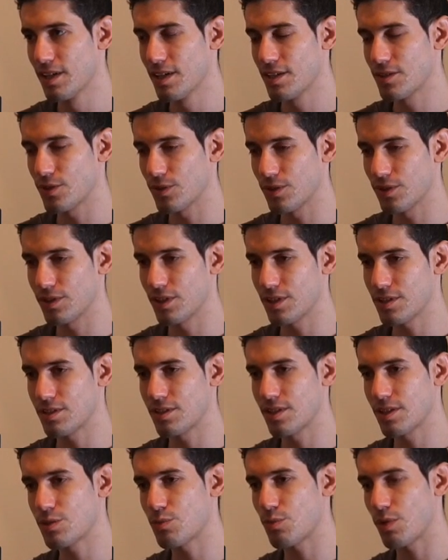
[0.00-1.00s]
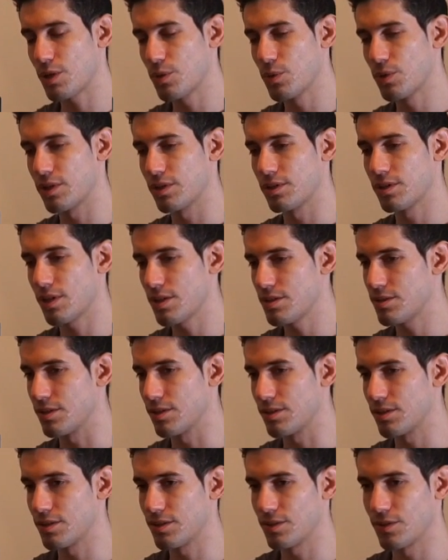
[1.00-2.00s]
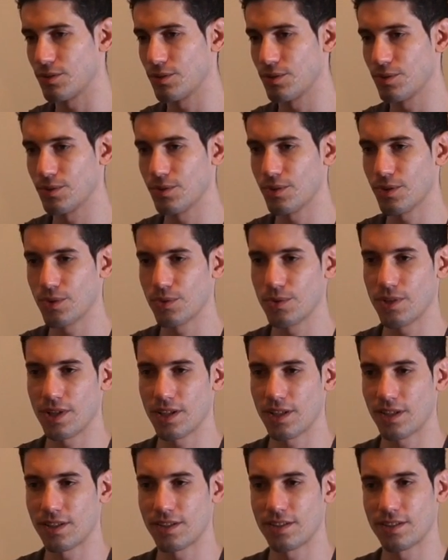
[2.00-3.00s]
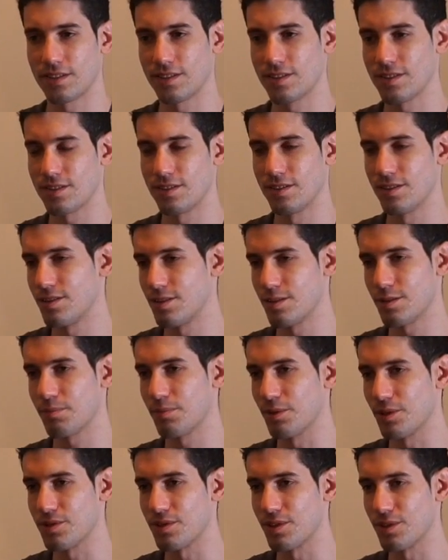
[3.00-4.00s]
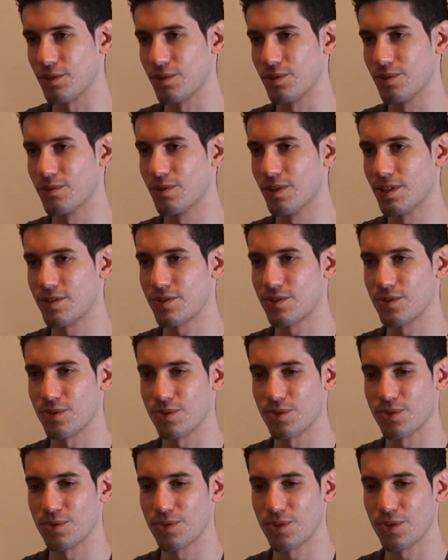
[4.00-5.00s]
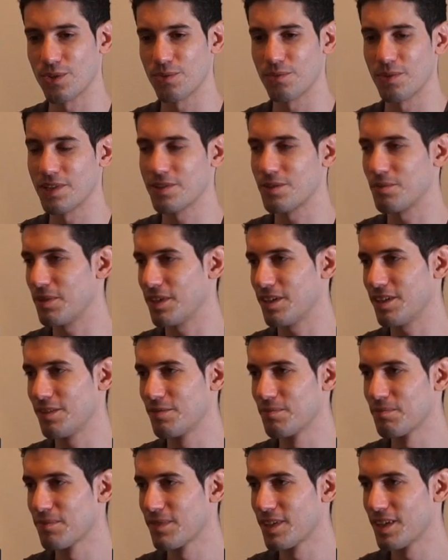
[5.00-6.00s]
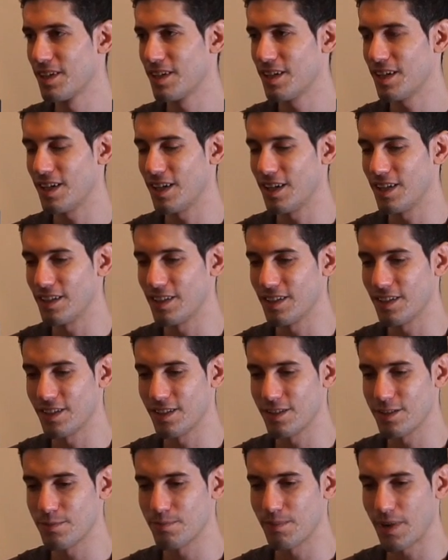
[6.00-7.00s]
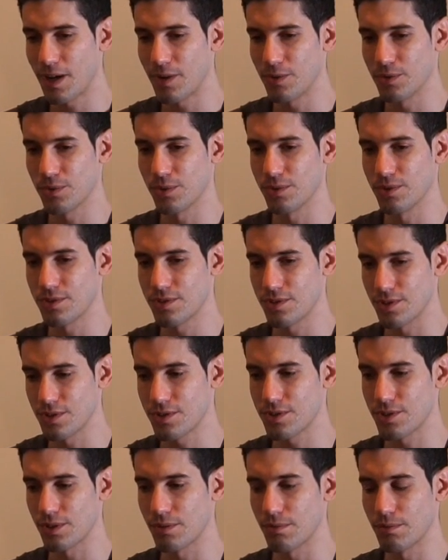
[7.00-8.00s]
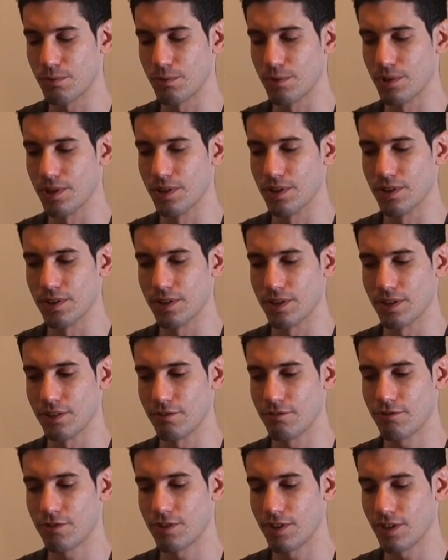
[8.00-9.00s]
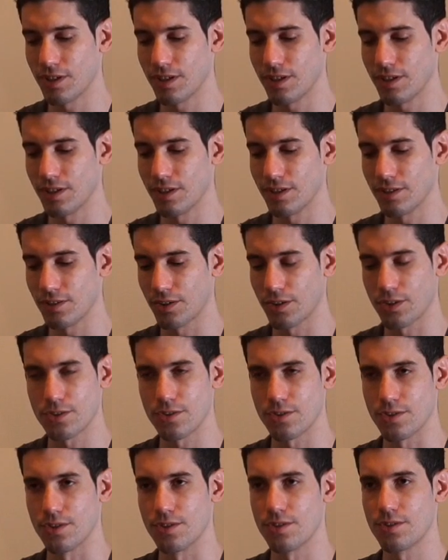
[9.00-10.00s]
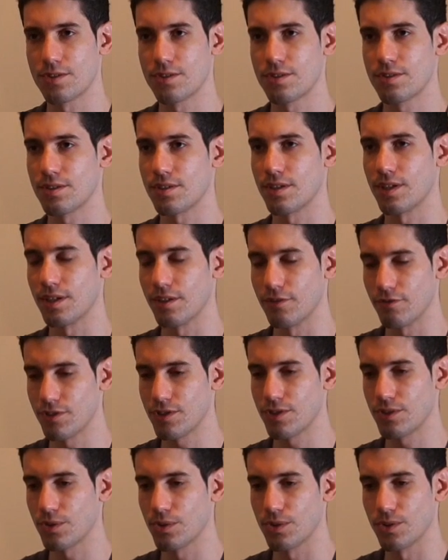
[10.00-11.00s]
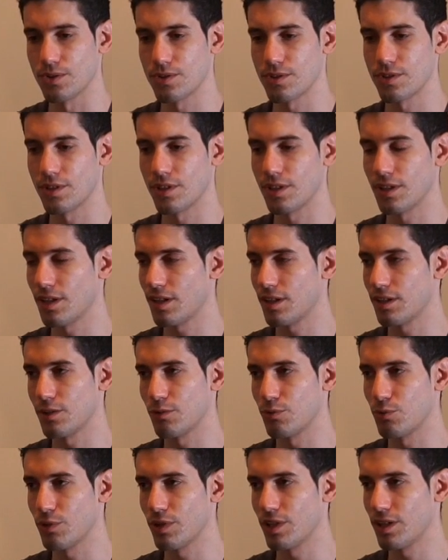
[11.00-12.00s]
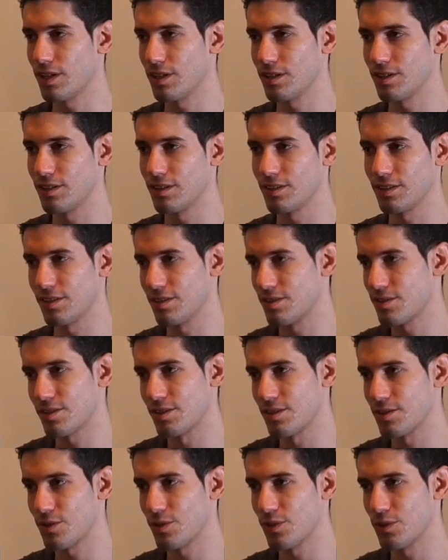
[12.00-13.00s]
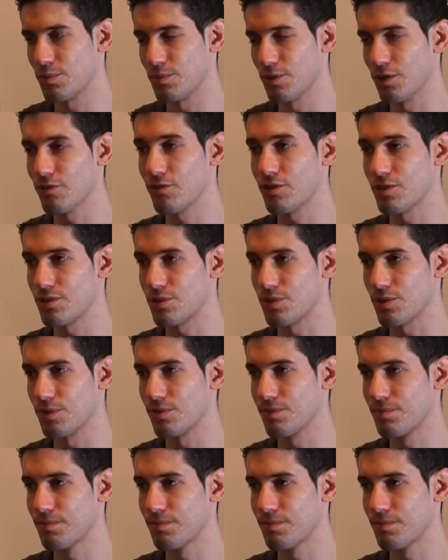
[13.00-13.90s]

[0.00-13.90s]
So that's that's why you can trust it. You, you know that th this is a person who wants to you know make some money and he's bound to the system where if he treats his uh, visitors in a negative way, it's, it's going to be obvious to you.